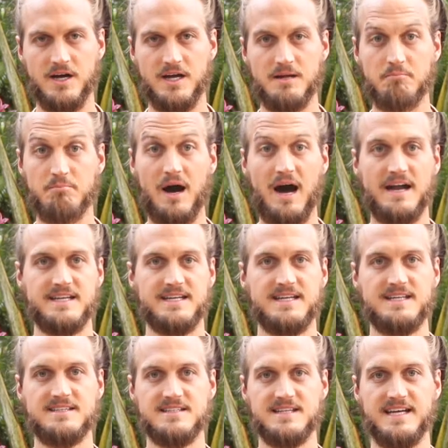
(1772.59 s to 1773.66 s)
embody
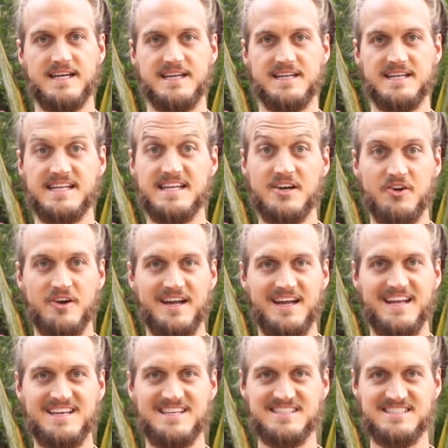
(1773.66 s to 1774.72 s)
and hear it
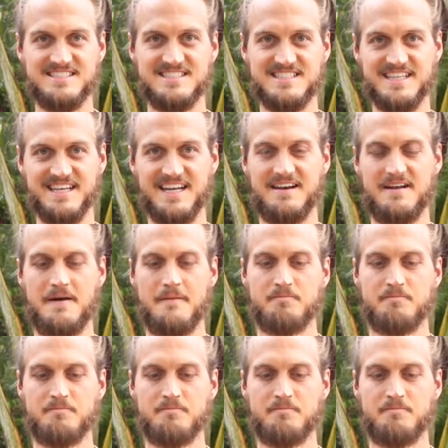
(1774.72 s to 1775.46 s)
and see it.